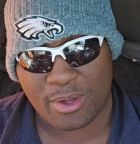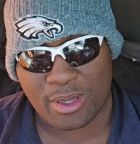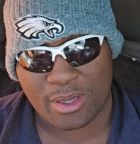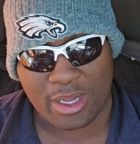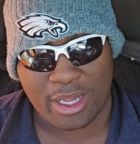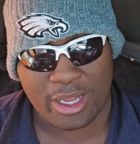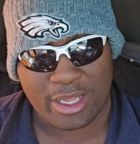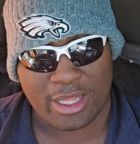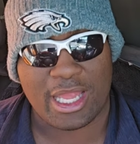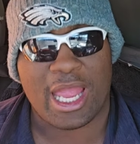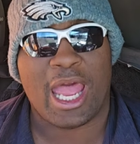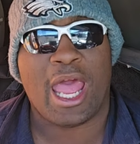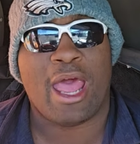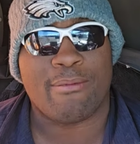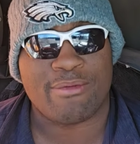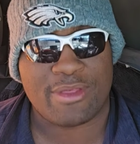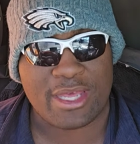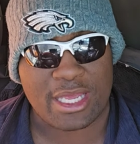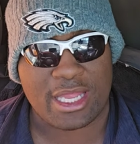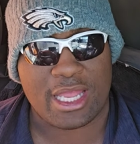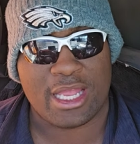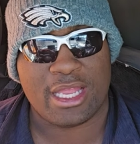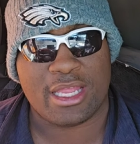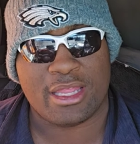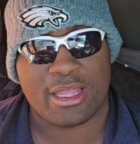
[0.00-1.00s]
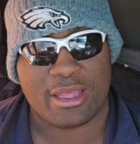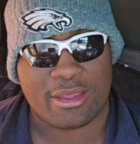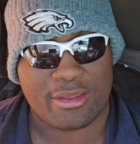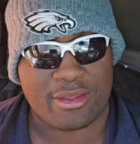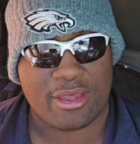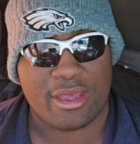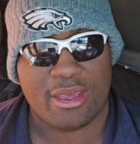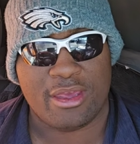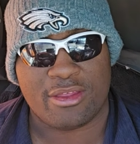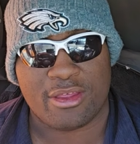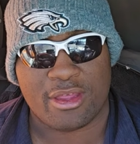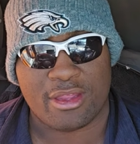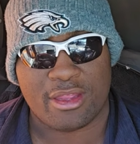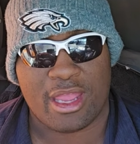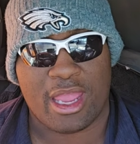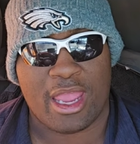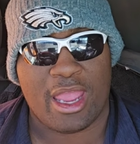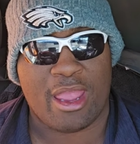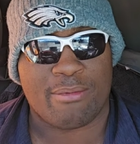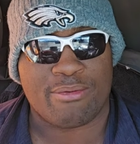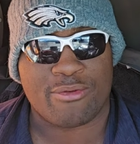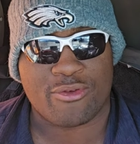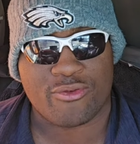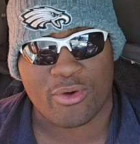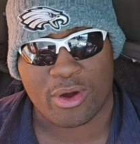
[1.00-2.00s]
collapse at the end of the season, they
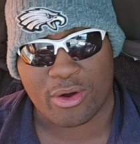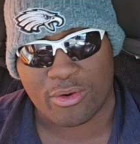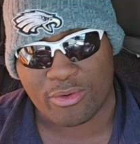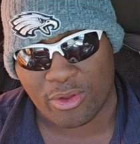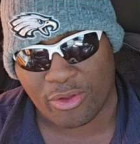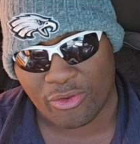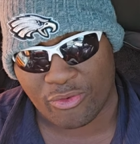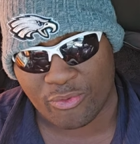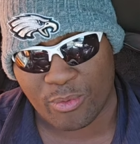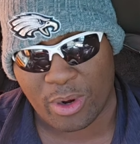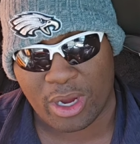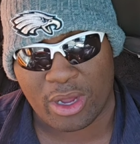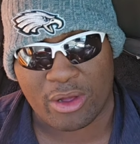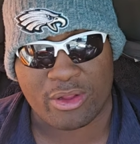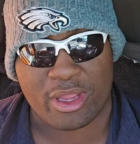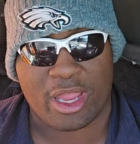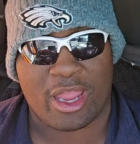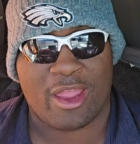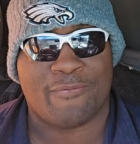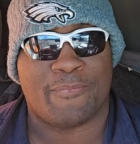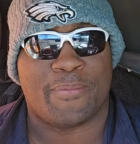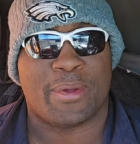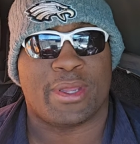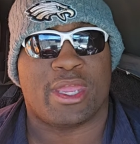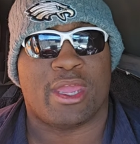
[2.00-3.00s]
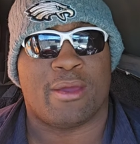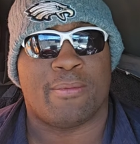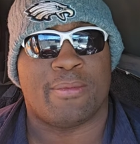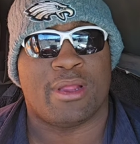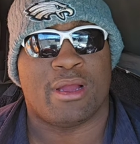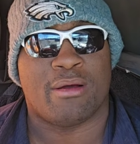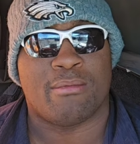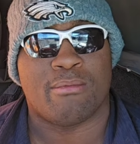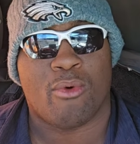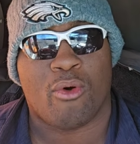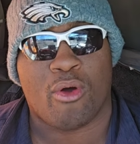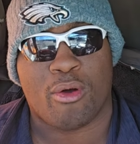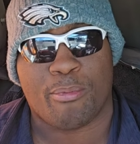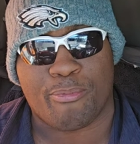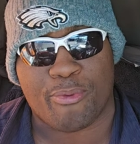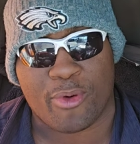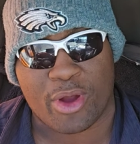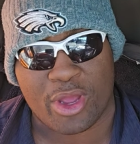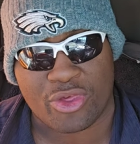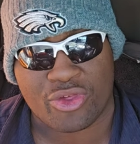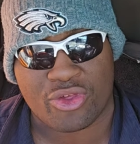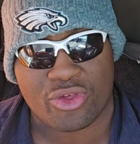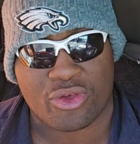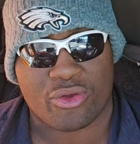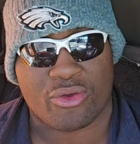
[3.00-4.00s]
have struggled as well. They have been giving up more
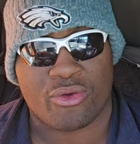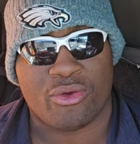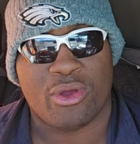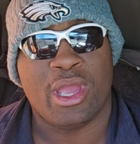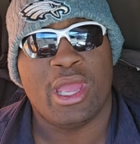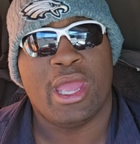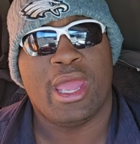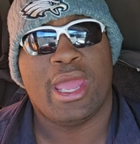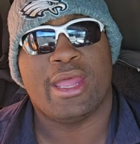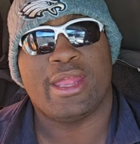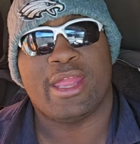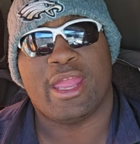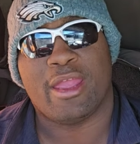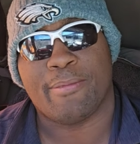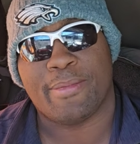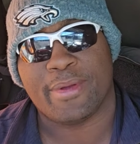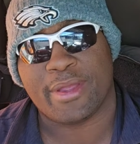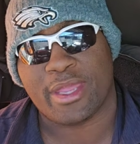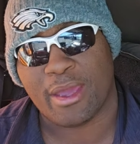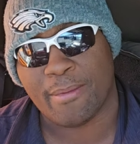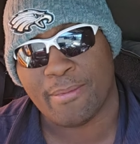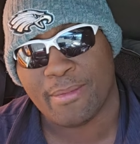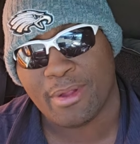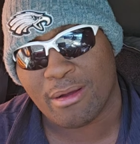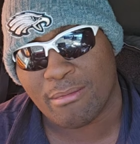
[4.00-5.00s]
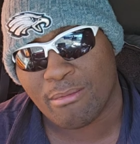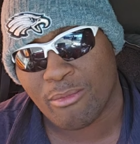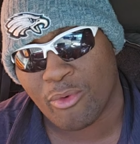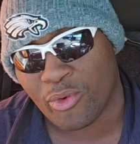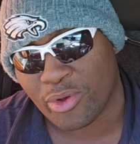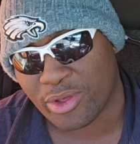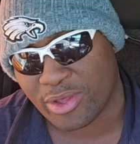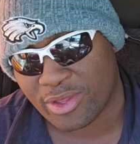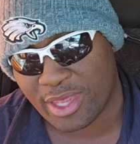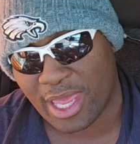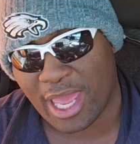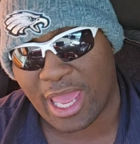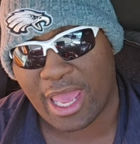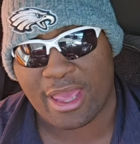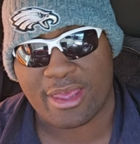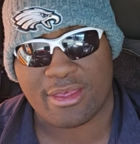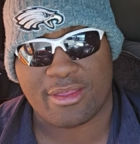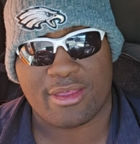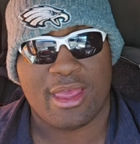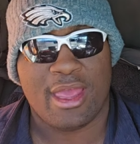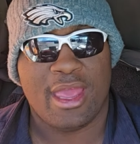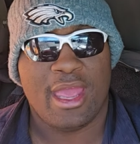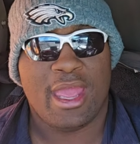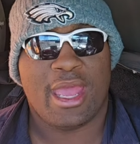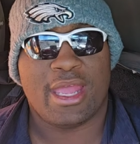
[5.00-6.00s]
pressure and they have been giving up more
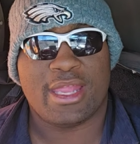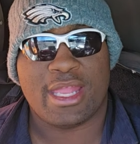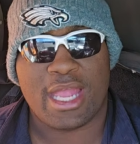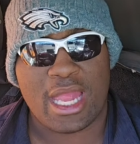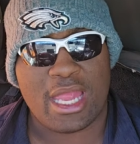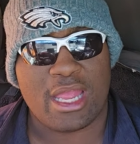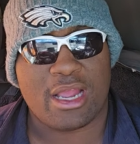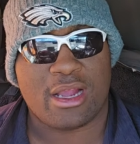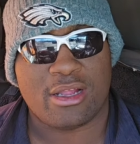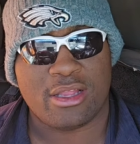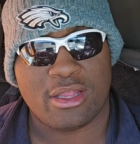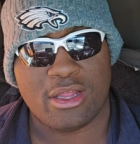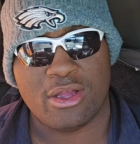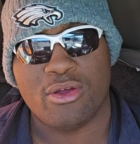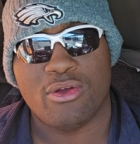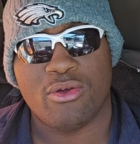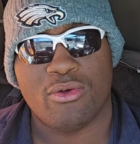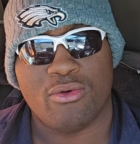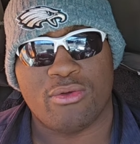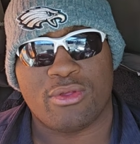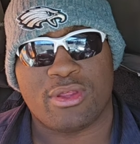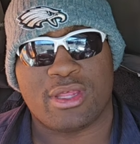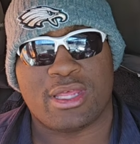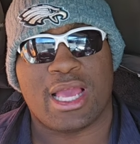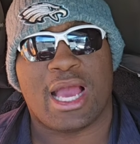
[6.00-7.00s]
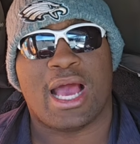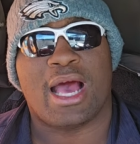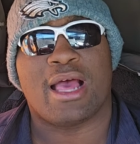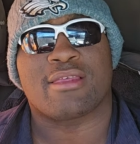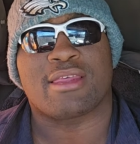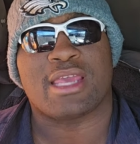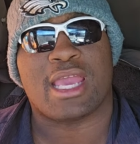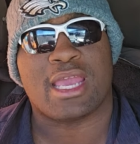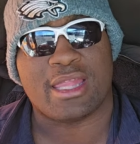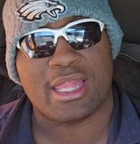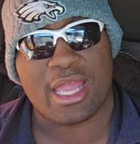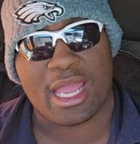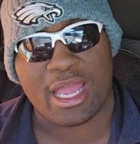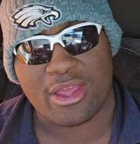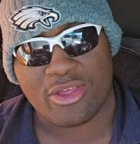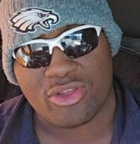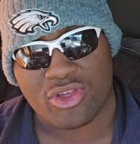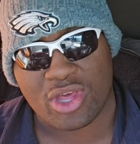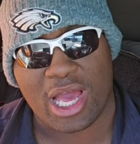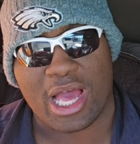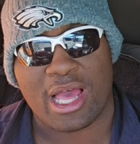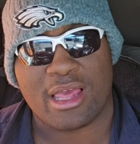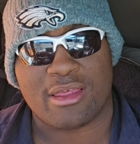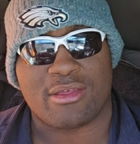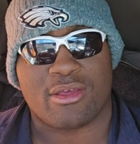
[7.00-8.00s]
sacks. And that includes guys like Lane
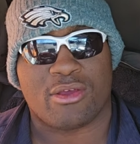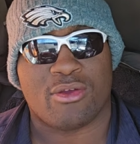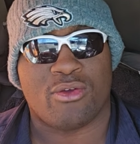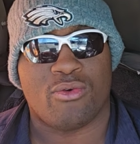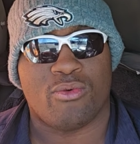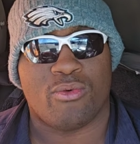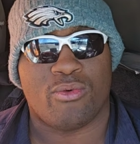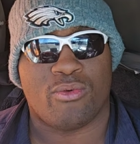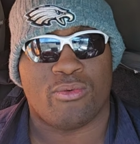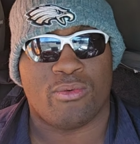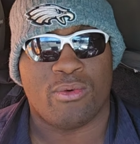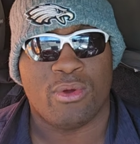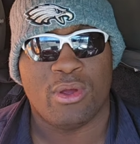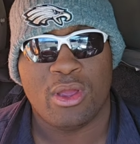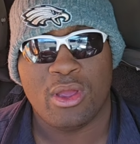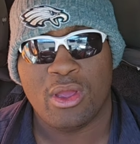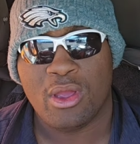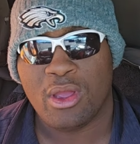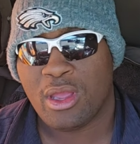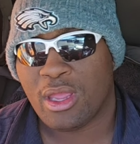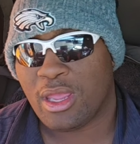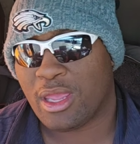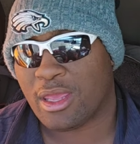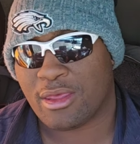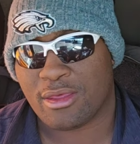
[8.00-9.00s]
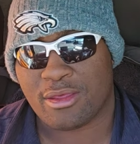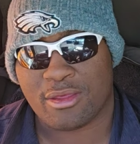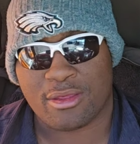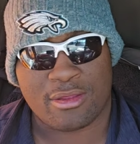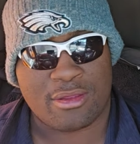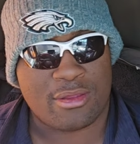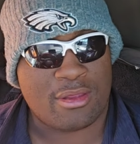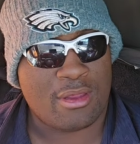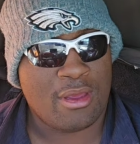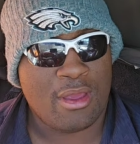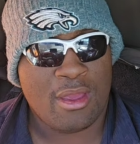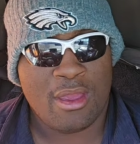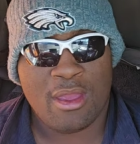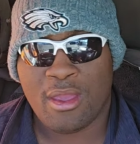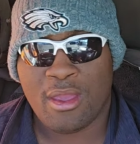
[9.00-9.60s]
Johnson, who is